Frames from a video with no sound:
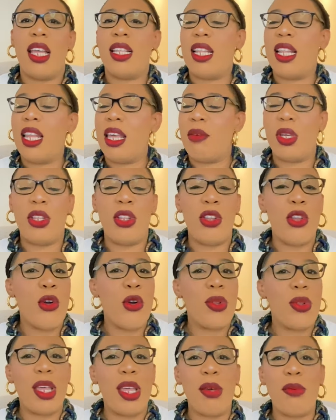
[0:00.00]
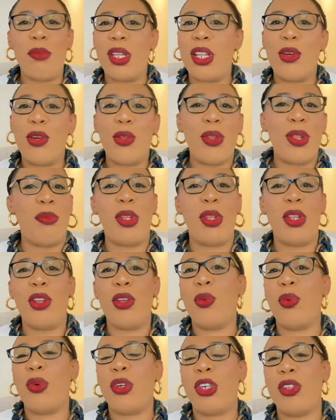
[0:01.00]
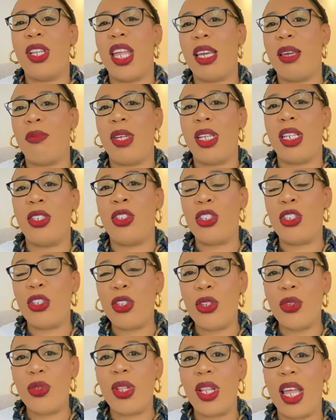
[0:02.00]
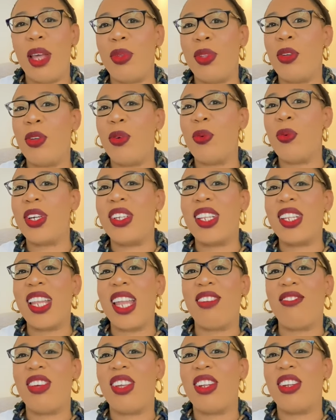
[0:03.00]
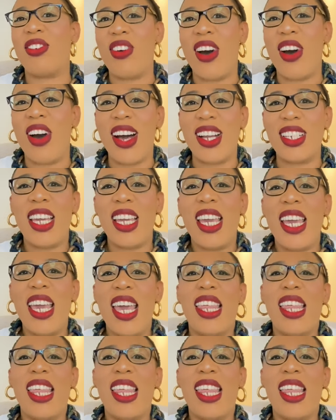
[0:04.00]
Let me know what you like me to do. Let me know what you like me to watch.